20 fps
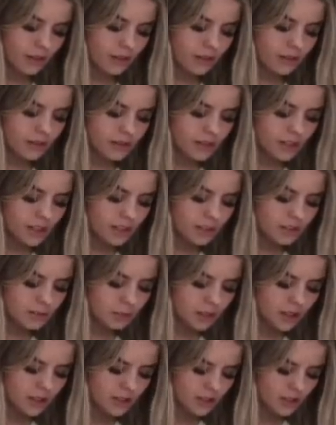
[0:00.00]
Because I need to
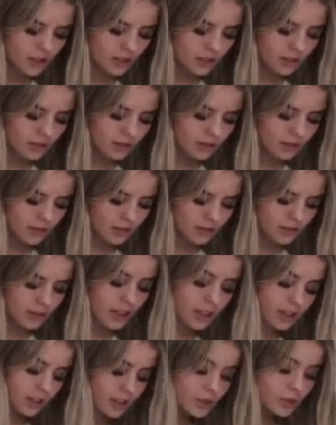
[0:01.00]
speak Should I come in?
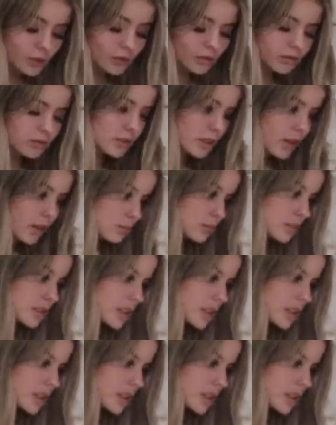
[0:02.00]
Yeah, can you come